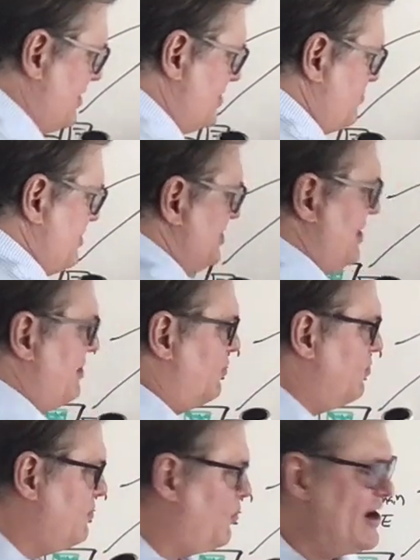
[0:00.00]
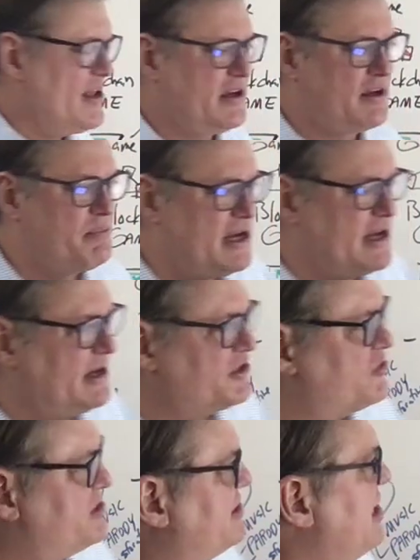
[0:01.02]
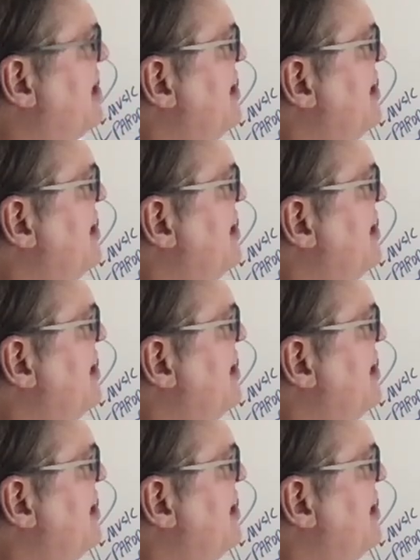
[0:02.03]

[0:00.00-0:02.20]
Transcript: as we say, weigh the competing interests.